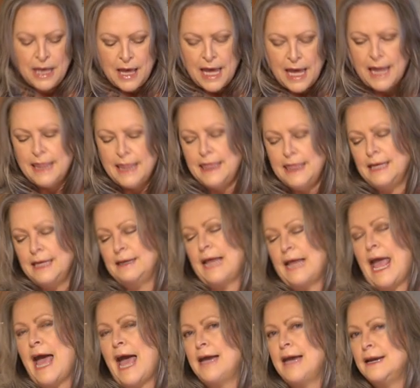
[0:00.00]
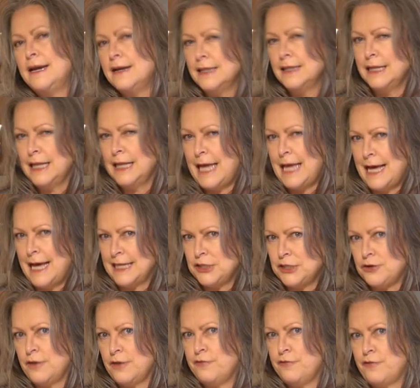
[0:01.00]
And then added a little
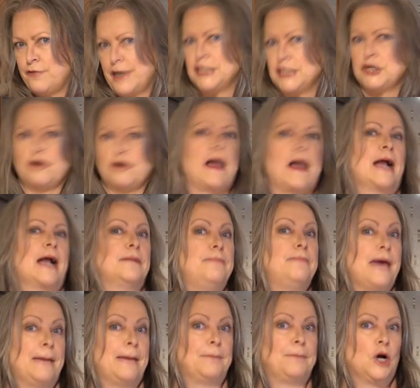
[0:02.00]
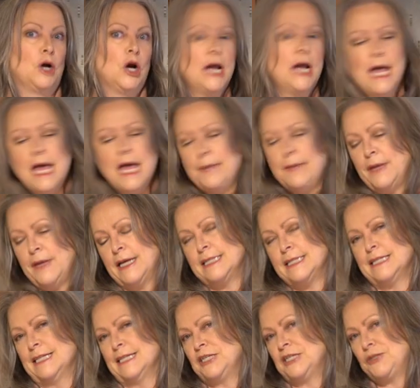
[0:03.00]
extra fresh cracked pepper,
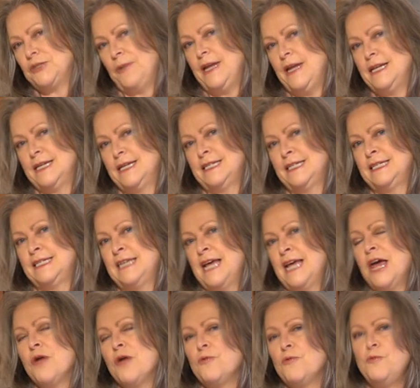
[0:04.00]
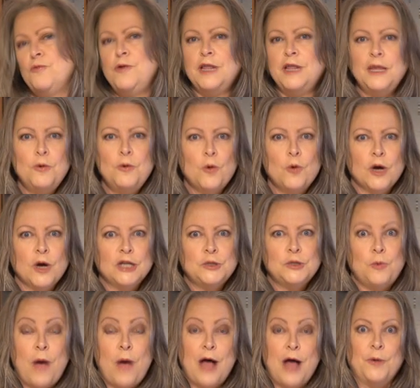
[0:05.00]
because the sweetness really
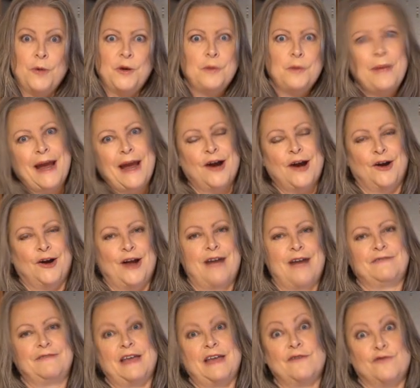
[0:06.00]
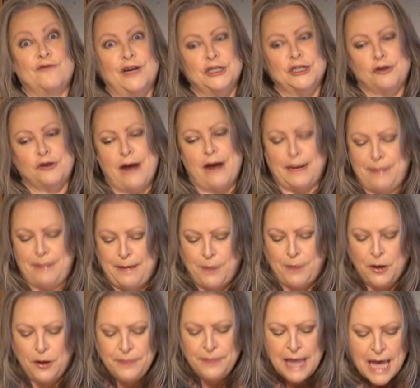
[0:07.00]
works well when you pair it off that fresh cracked
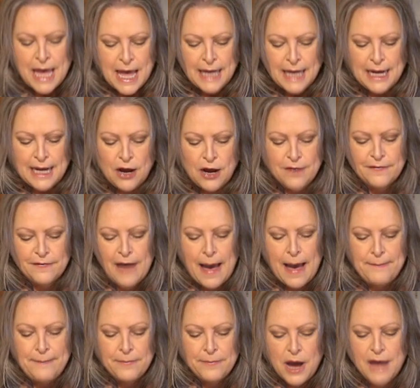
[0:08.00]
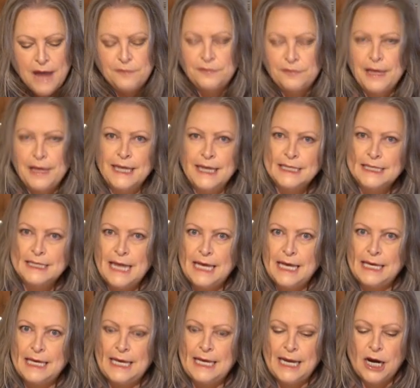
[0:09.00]
pepper. Now I've got my flank
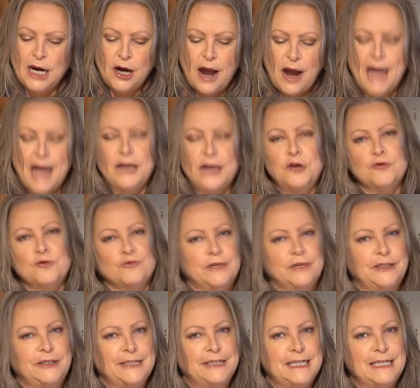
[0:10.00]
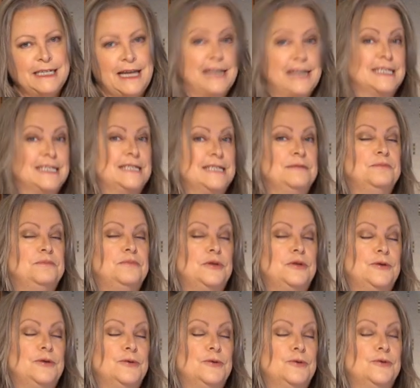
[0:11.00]
steak here. I grilled it, got some
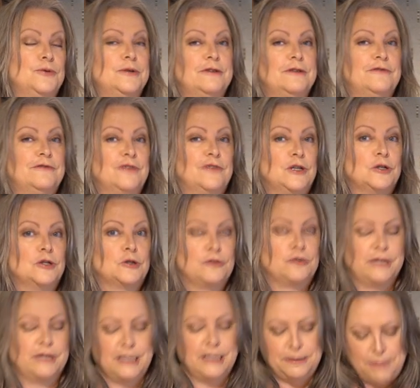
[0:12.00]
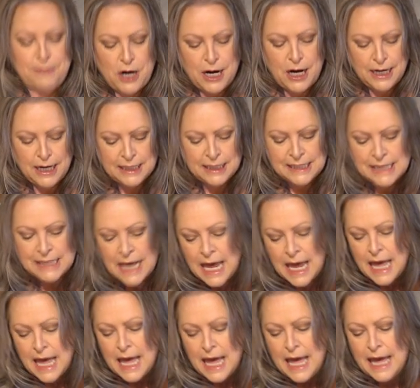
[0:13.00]
beautiful grill marks.
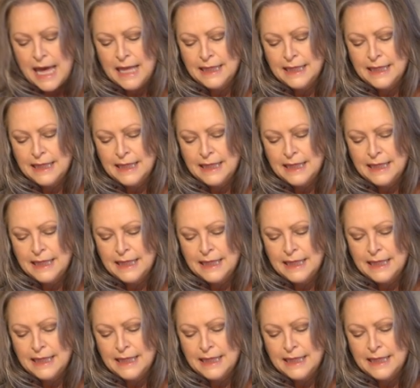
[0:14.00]
And